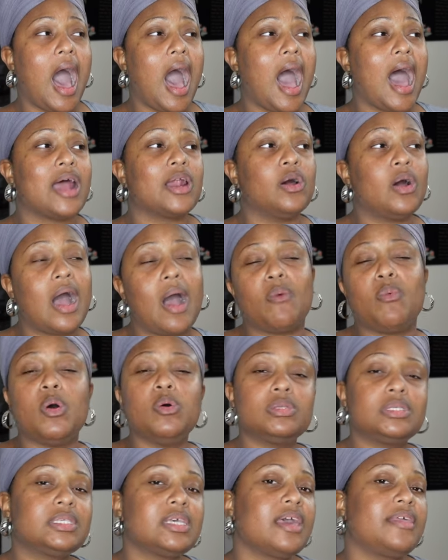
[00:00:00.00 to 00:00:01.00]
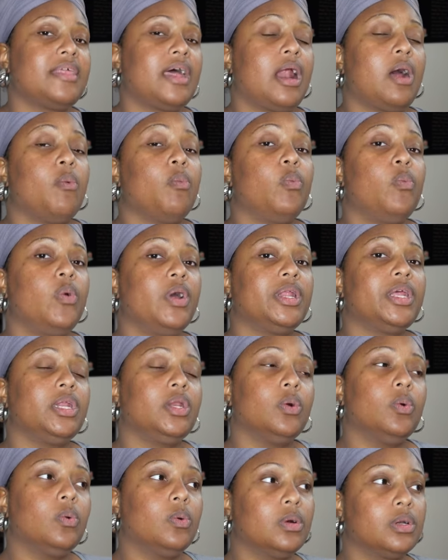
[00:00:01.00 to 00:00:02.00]
I don't I won't say that I
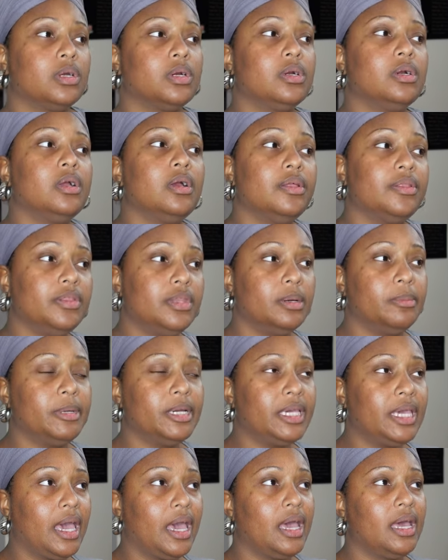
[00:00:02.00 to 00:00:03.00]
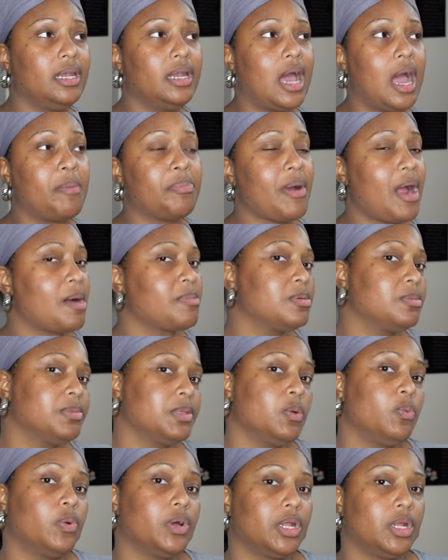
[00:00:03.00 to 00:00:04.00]
wouldn't order them again. I
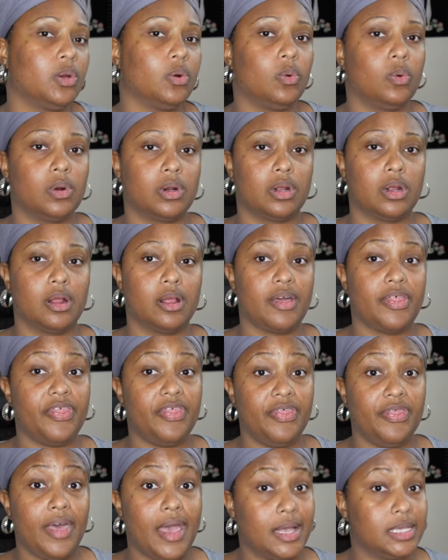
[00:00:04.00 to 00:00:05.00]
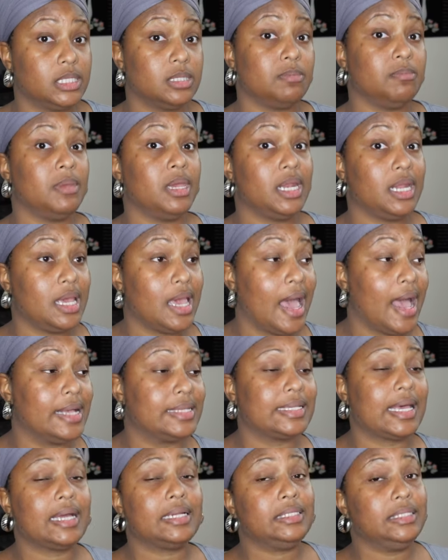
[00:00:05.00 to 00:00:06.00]
probably wouldn't order as many
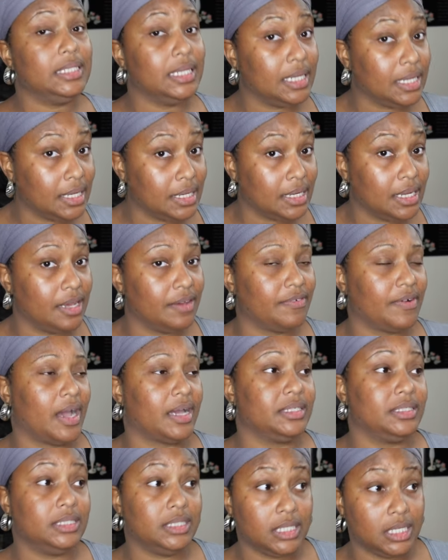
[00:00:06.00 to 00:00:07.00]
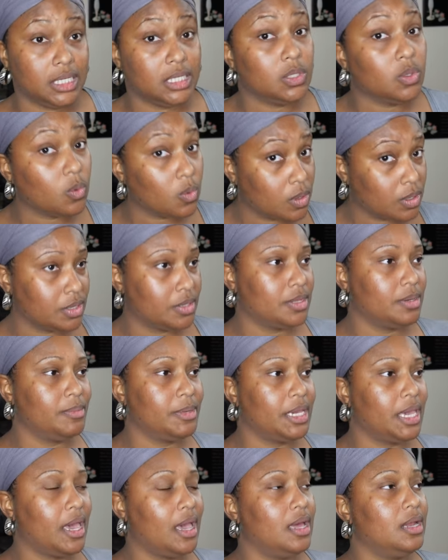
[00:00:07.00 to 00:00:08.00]
as I did if I did order them
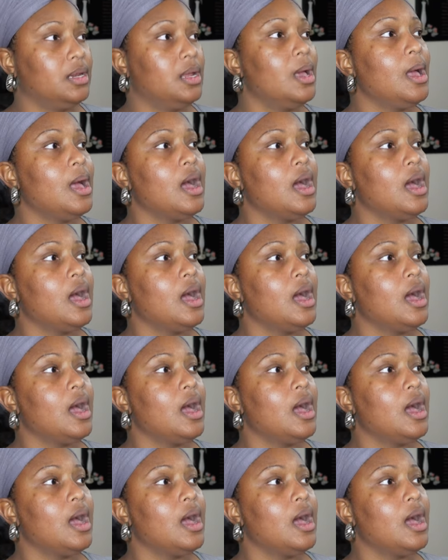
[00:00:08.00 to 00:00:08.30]
again.